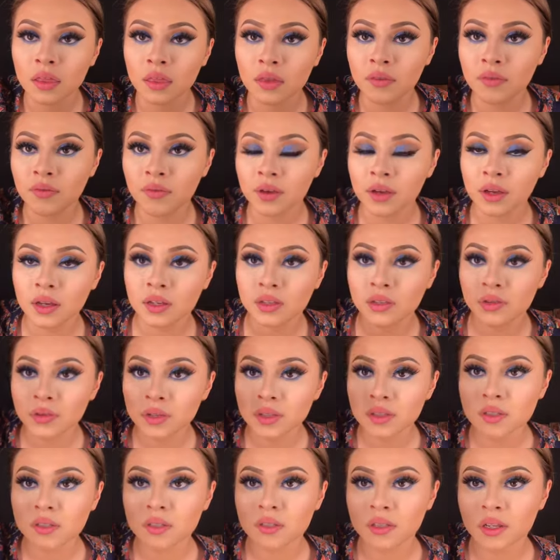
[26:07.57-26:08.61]
The freaking
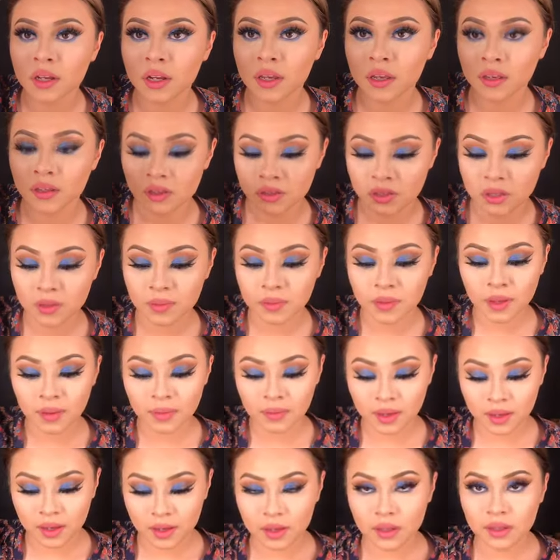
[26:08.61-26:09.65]
tweezers that I used to apply
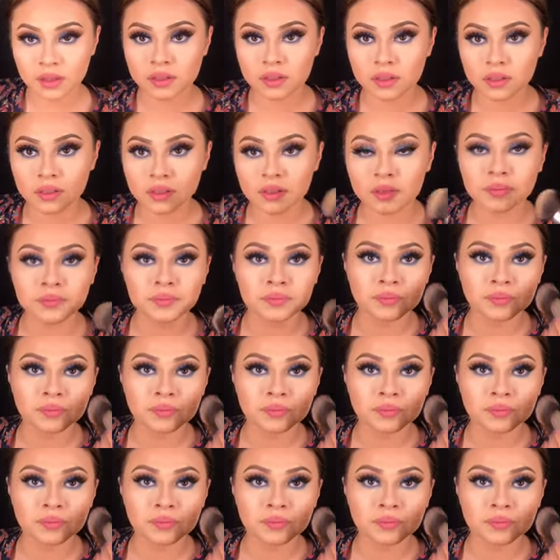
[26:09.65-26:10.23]
my eyelashes.